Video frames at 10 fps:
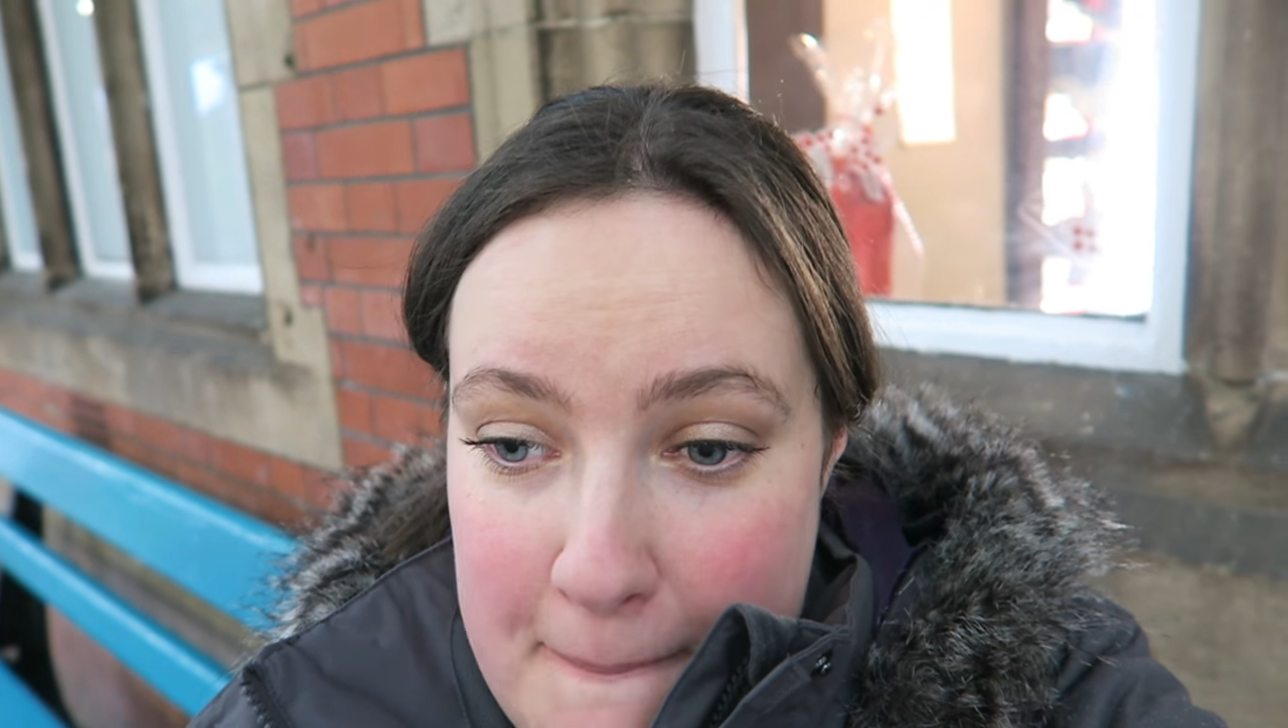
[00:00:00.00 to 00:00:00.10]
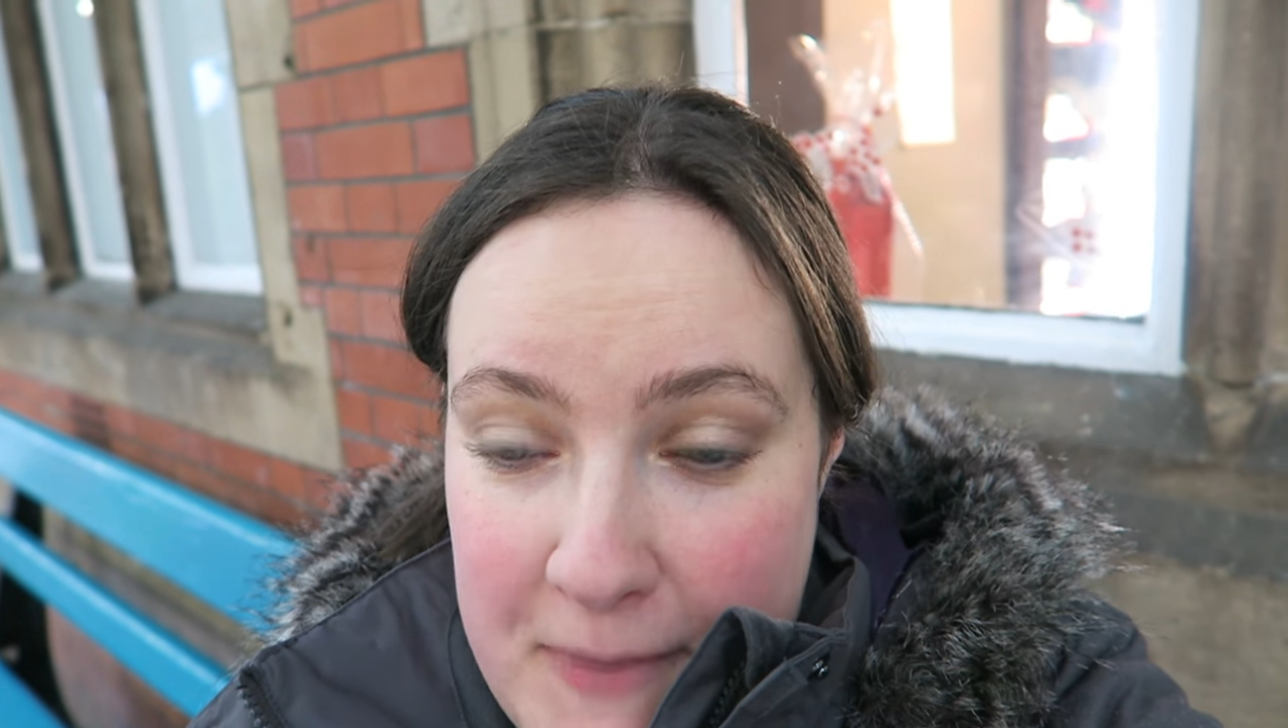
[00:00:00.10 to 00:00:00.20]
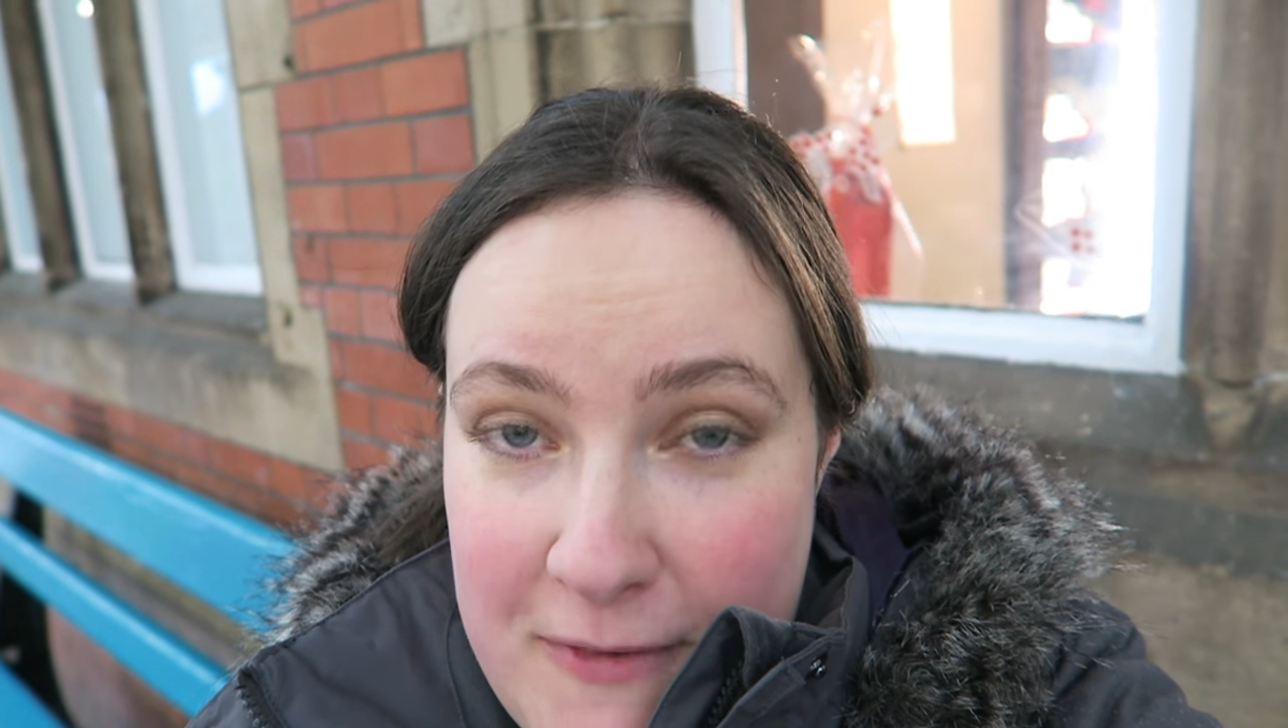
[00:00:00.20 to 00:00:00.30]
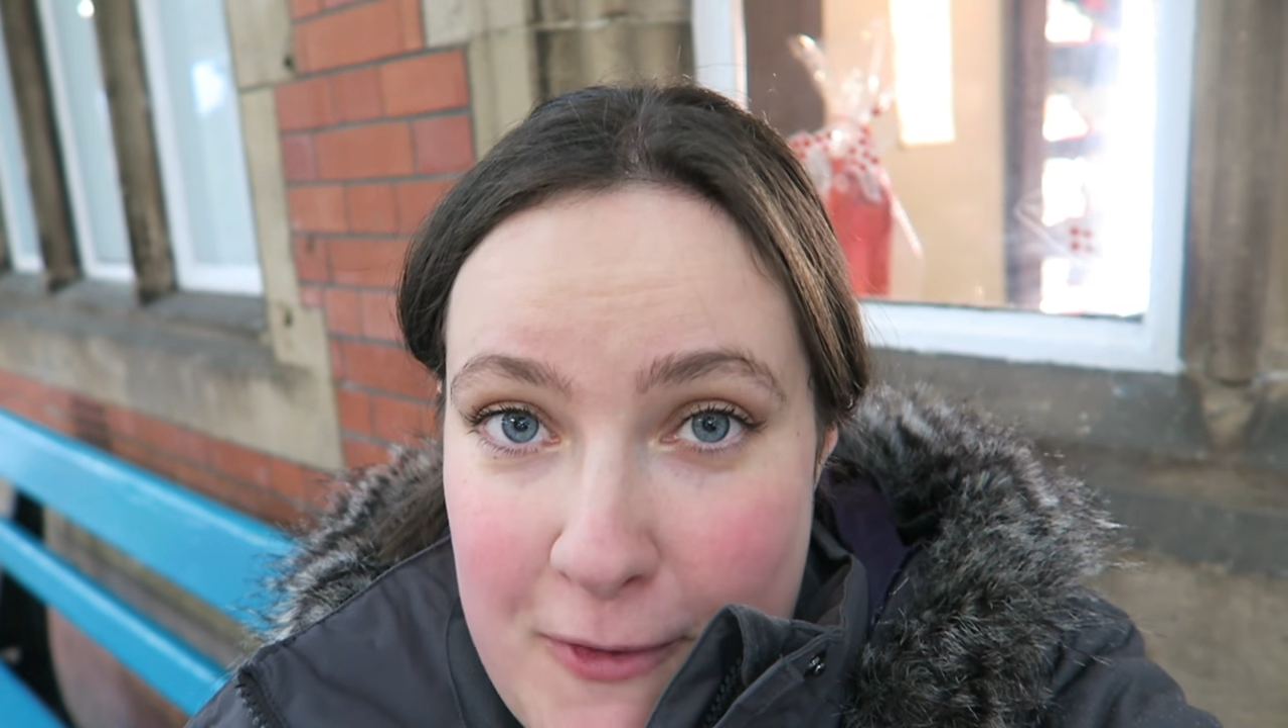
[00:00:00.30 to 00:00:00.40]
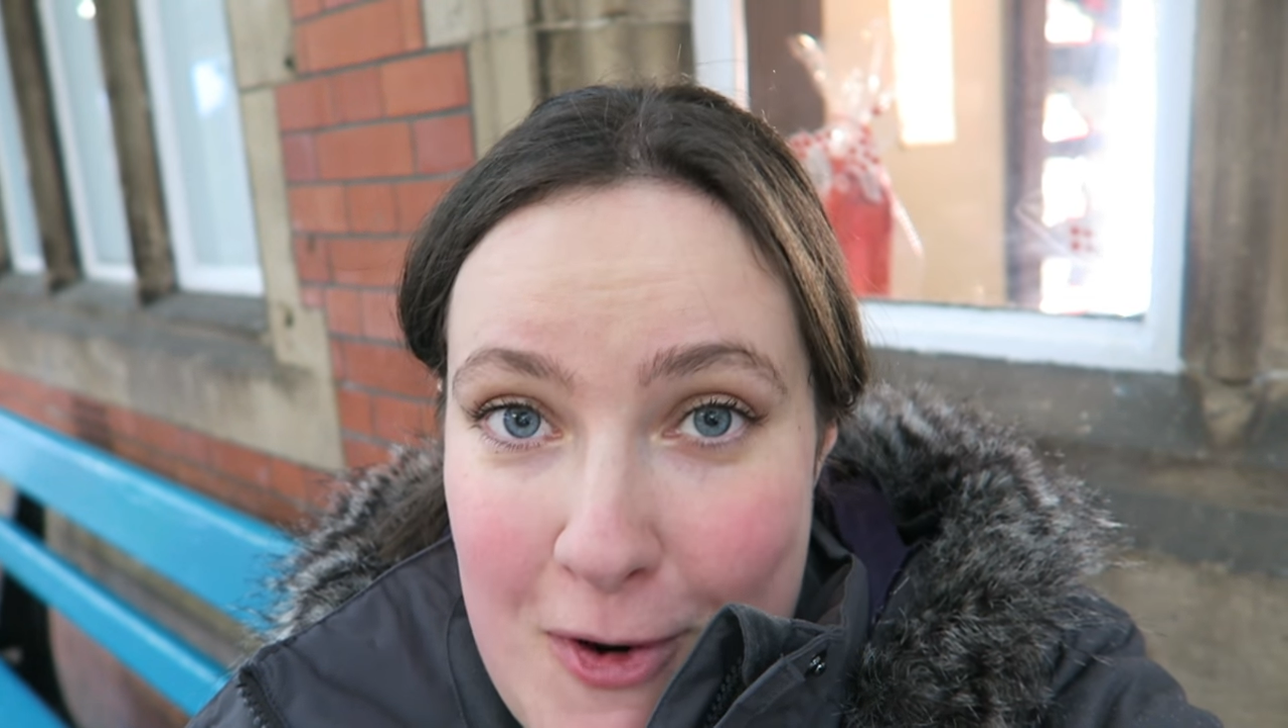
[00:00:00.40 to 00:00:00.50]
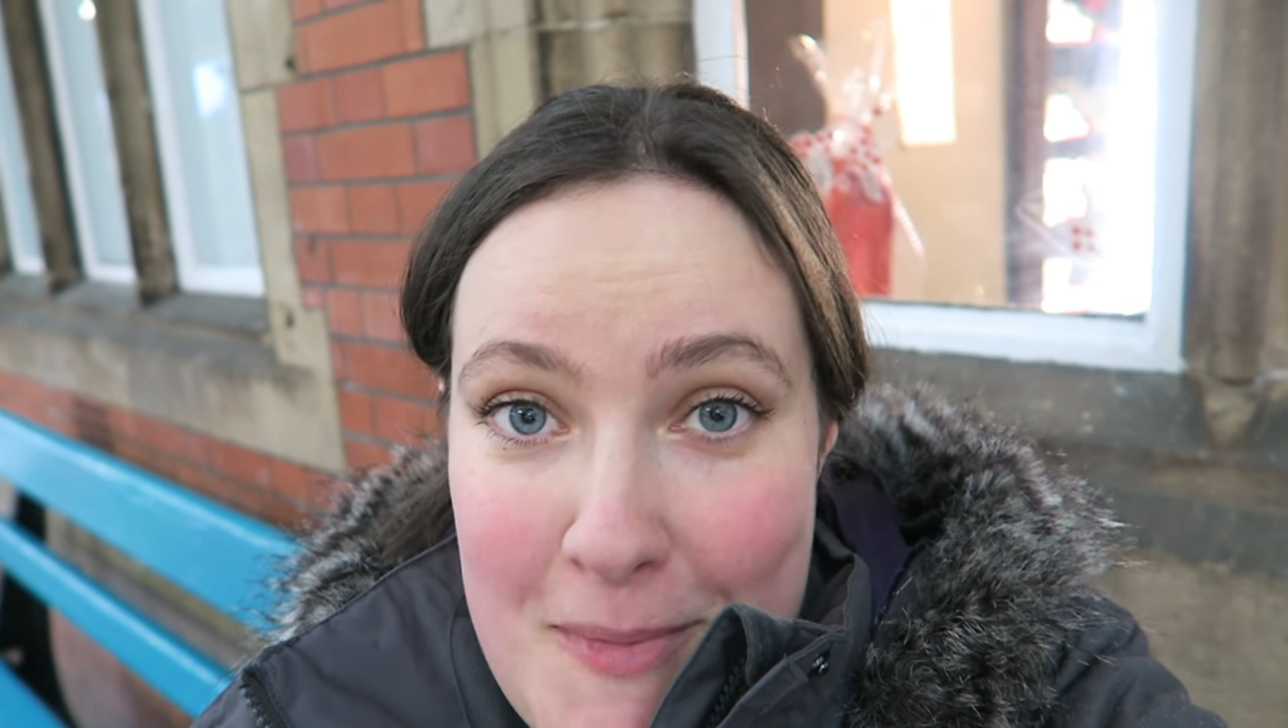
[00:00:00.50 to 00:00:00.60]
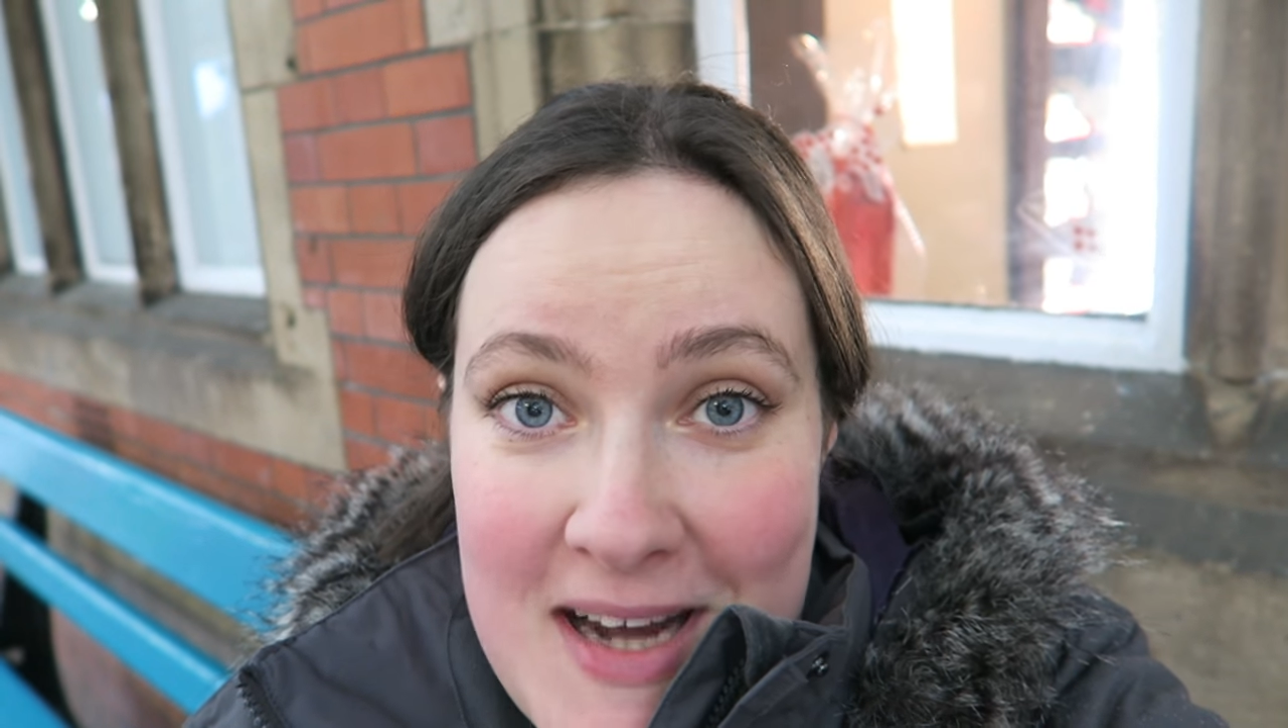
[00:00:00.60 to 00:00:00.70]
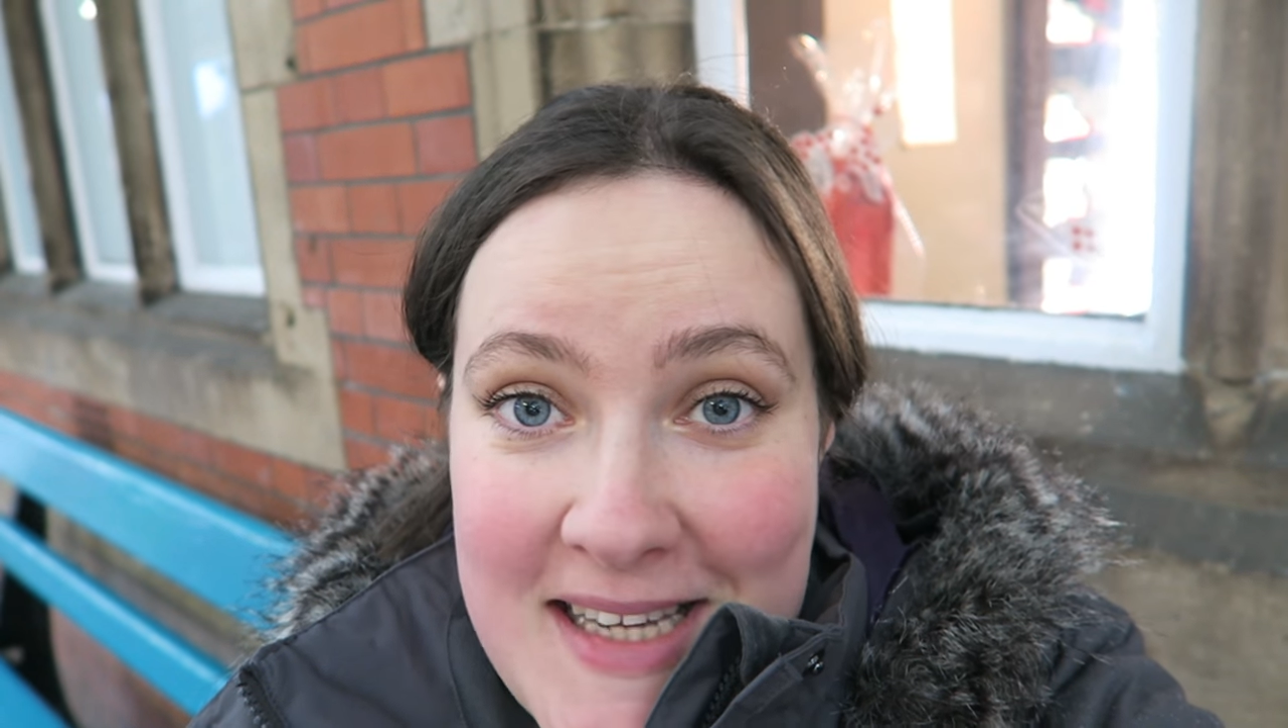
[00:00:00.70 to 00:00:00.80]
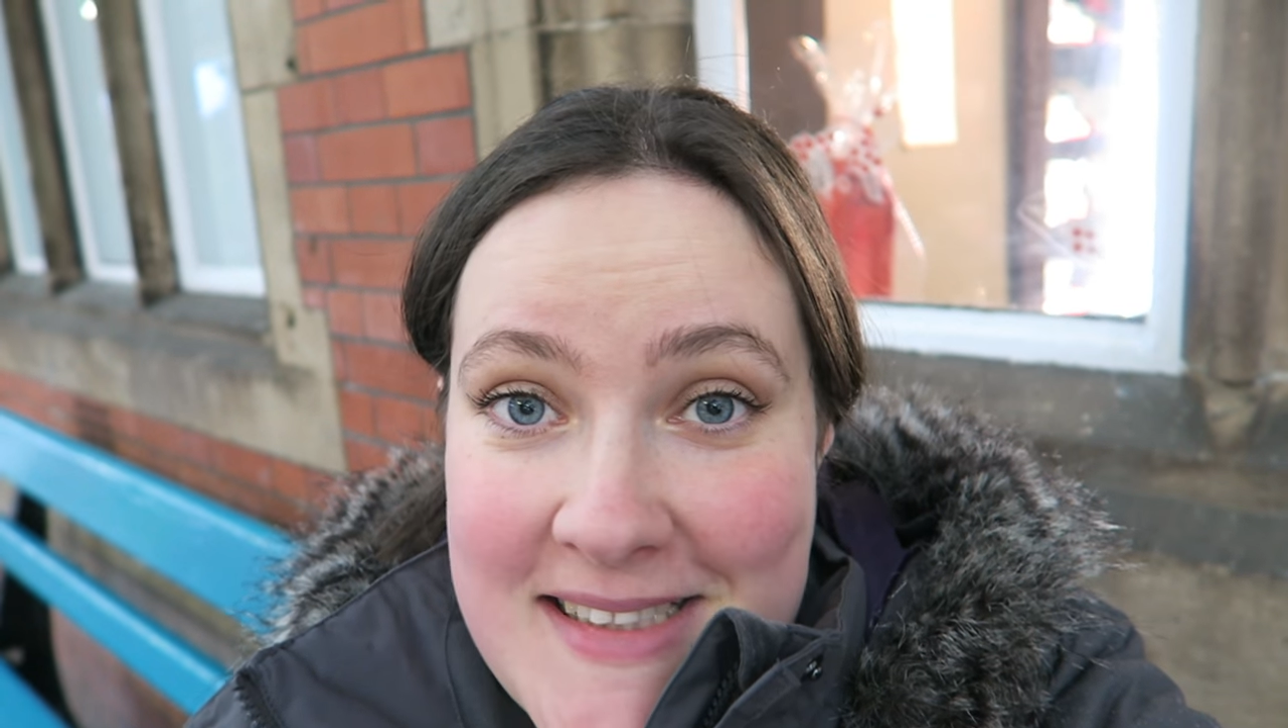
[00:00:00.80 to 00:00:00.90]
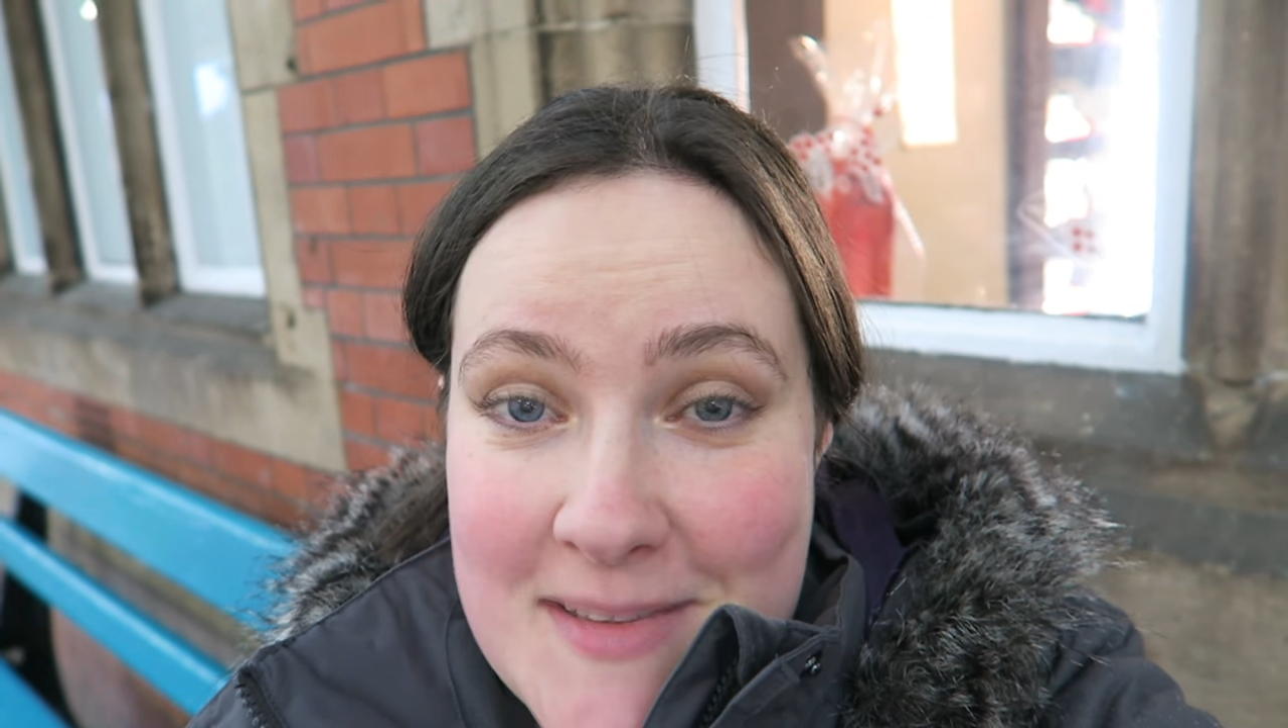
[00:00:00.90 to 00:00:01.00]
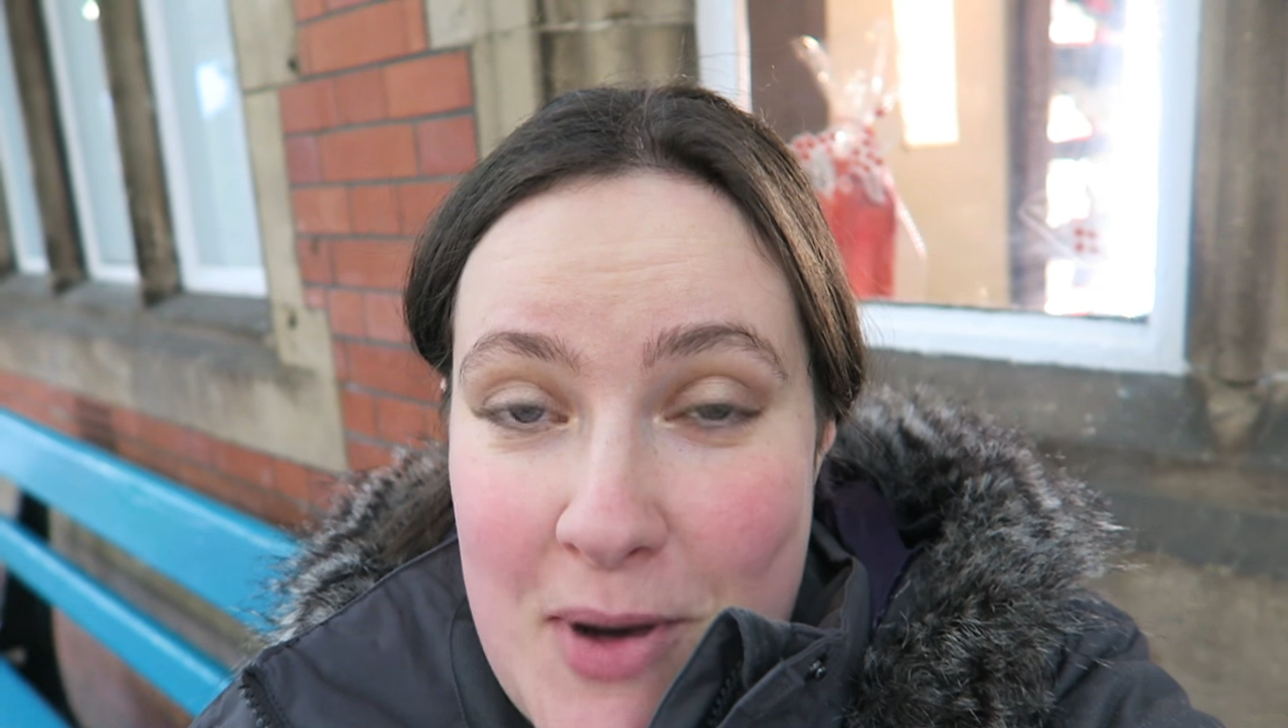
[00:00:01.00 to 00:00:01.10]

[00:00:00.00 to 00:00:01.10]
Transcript: Before my niece's